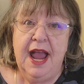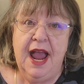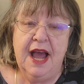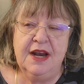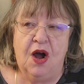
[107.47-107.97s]

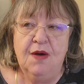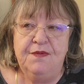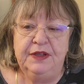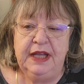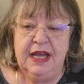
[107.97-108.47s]
And
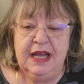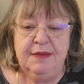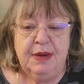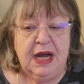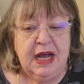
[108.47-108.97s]

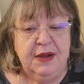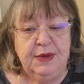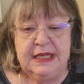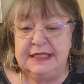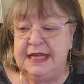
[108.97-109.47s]
hopefully by,
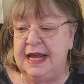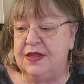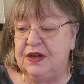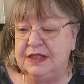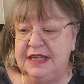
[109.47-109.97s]
what is today,
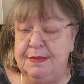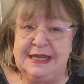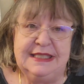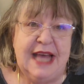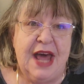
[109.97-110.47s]
Thursday,
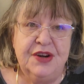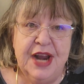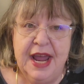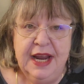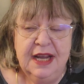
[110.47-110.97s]
by
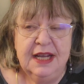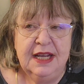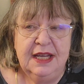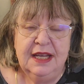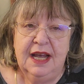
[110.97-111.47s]
Saturday,
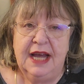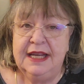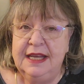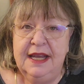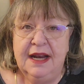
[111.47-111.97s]
I
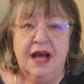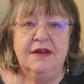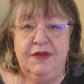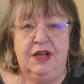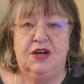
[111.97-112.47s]
can get
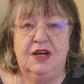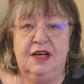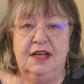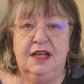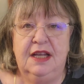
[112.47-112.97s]
out of here
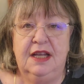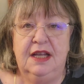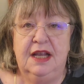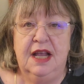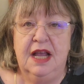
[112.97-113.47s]

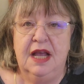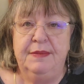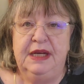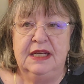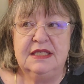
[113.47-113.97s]

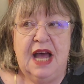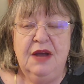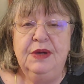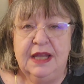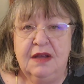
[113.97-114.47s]
because
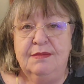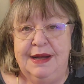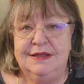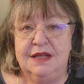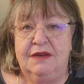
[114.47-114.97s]
I would kill
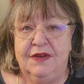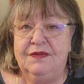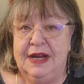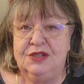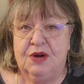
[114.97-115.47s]
myself
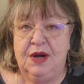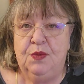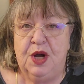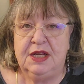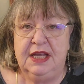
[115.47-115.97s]
if I tried
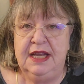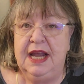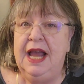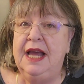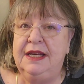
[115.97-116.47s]

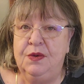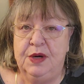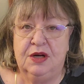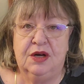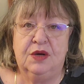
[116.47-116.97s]
walking
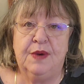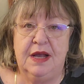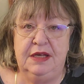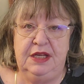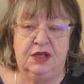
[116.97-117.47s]
anywhere
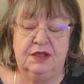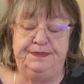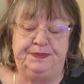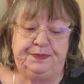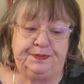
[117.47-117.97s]
around here.